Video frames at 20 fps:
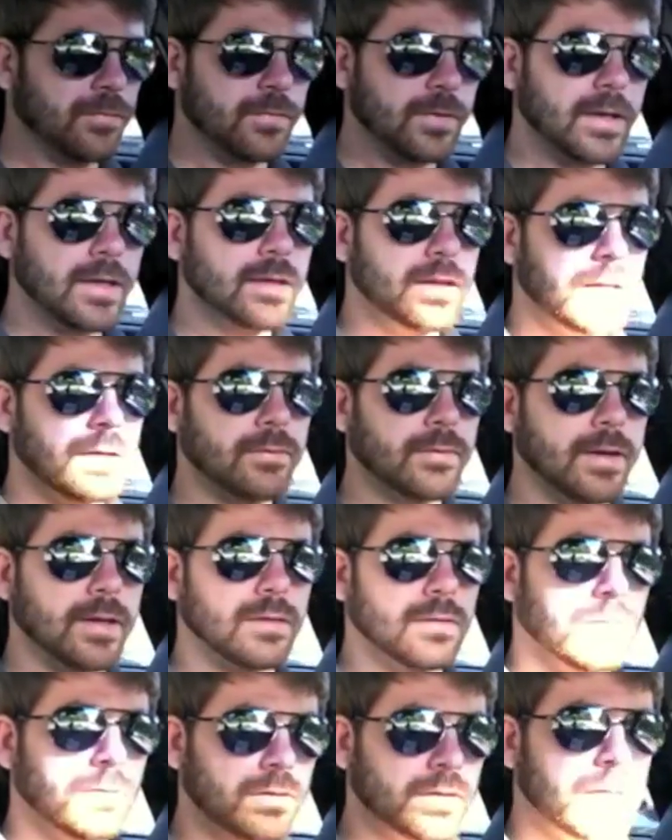feeling,
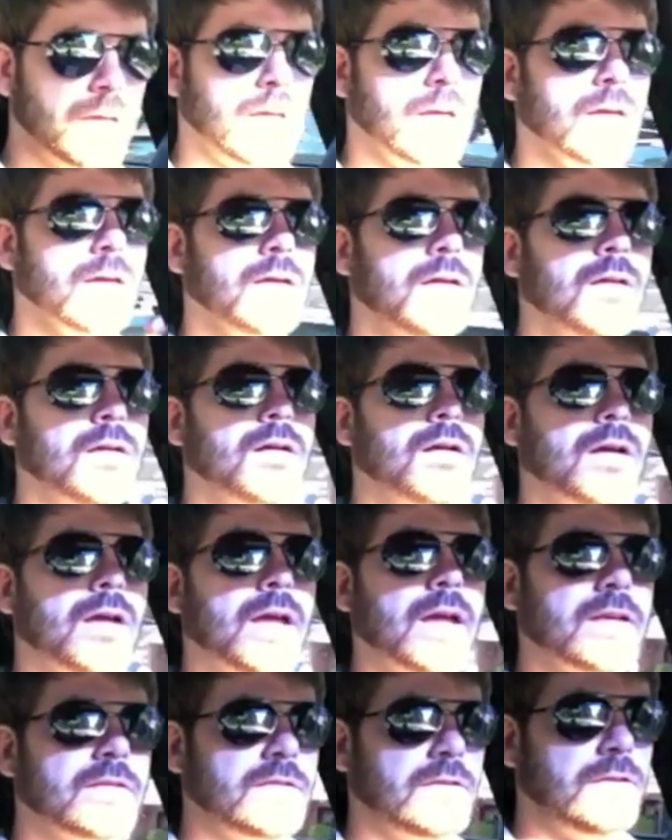great looking
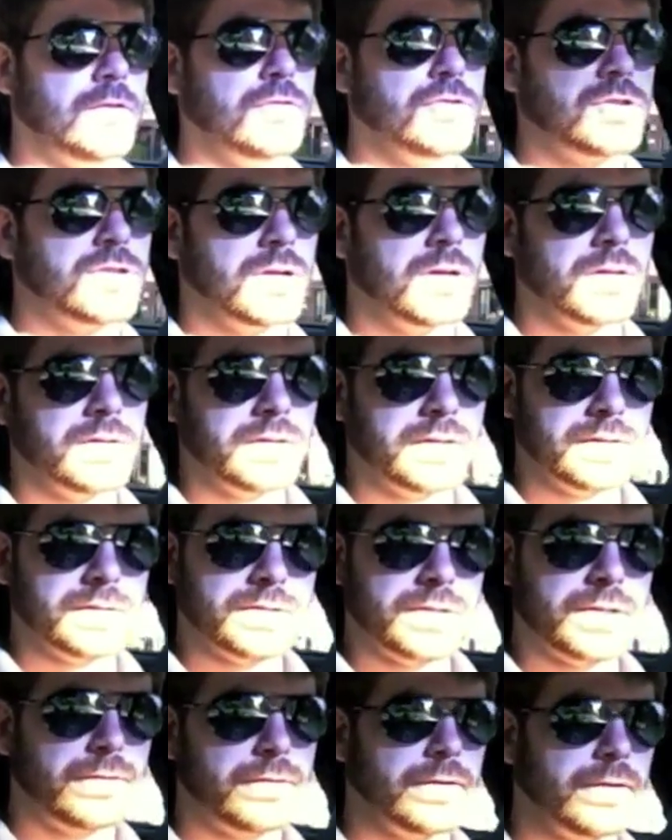execution on the
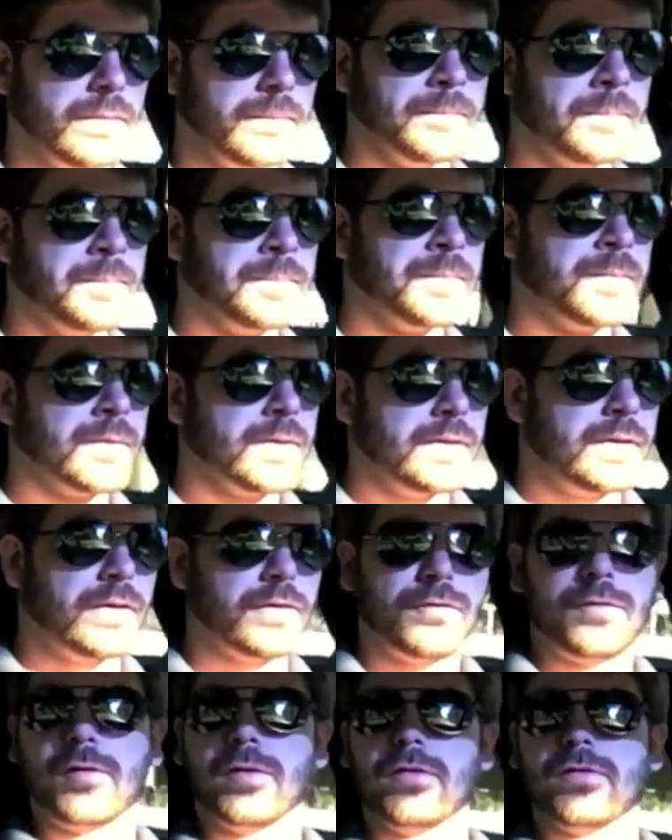interior. Now,
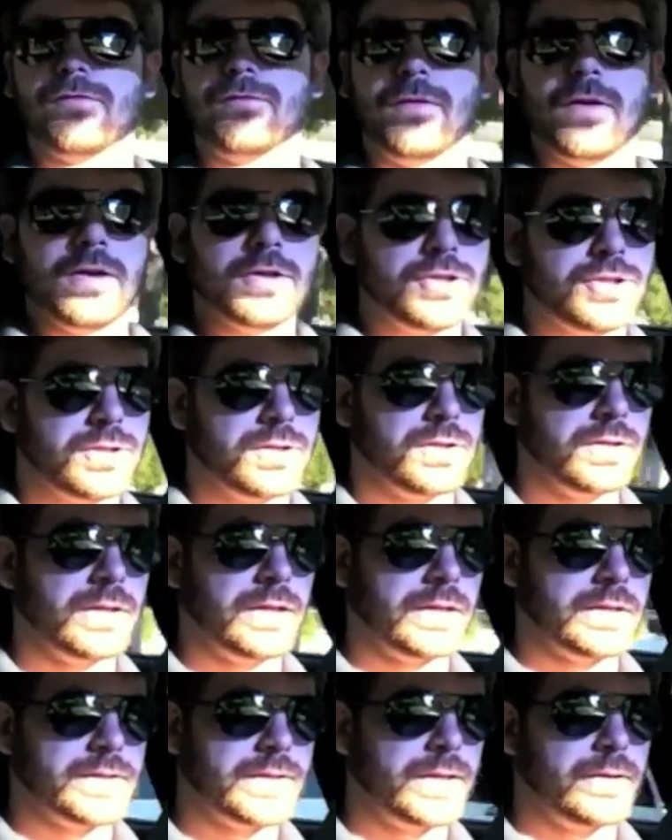as far as function on
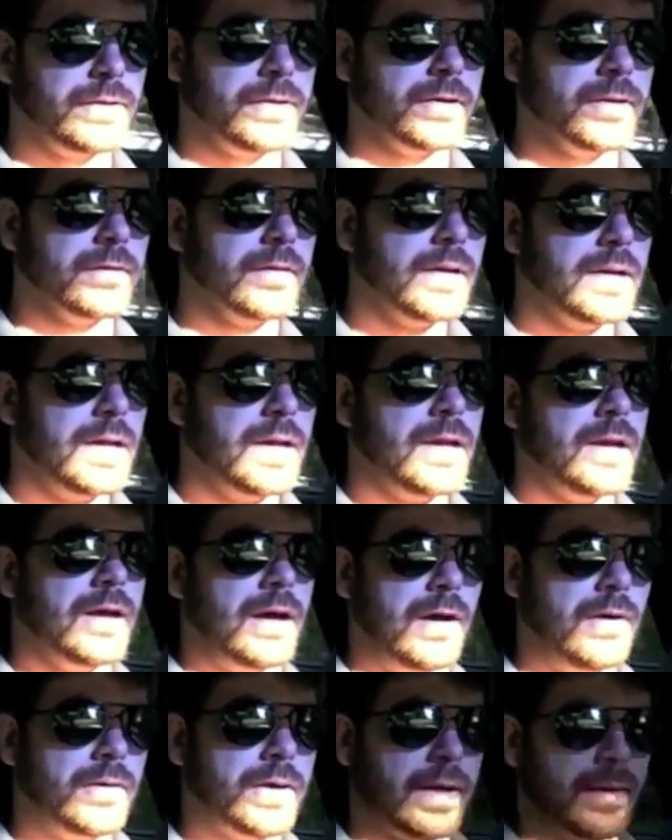the interior,
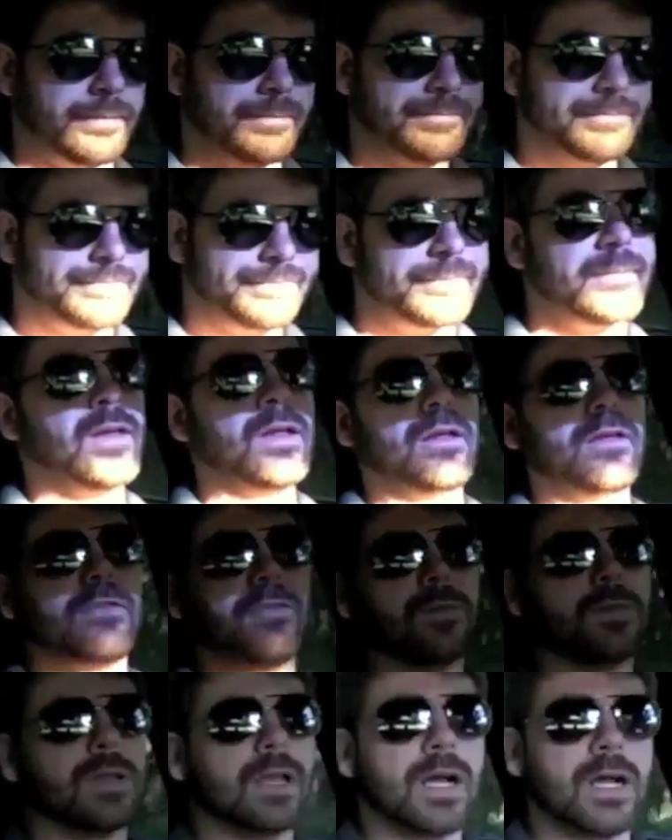okay,
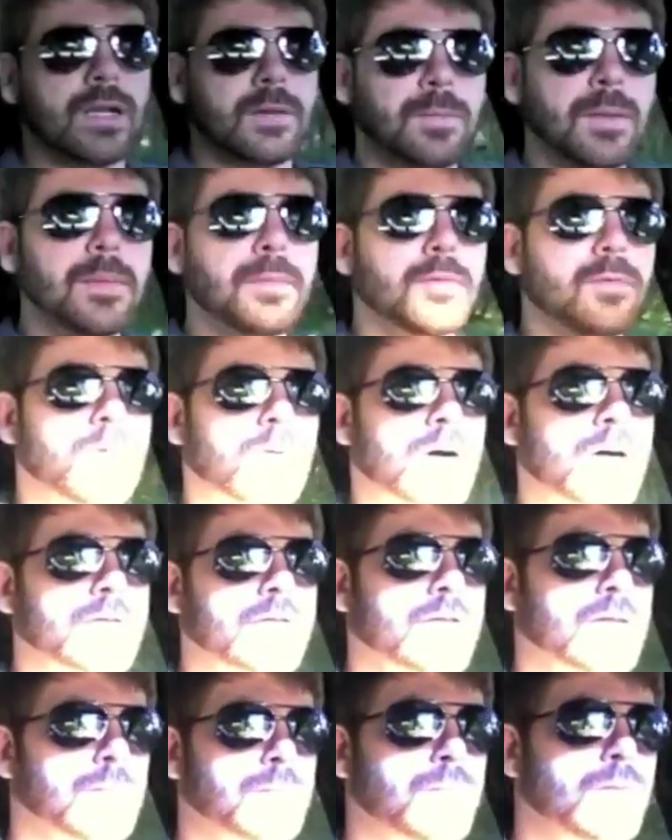so a lot of people
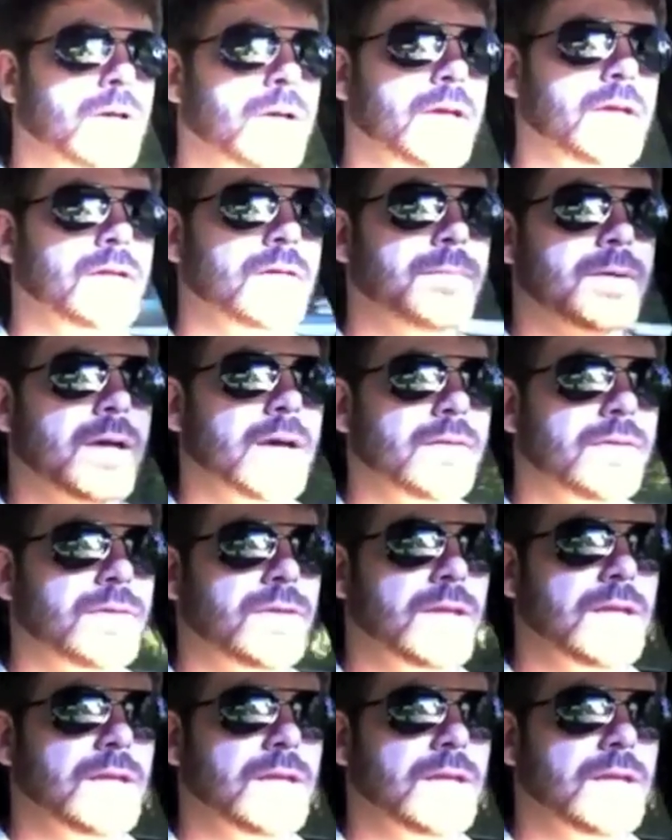want to complain about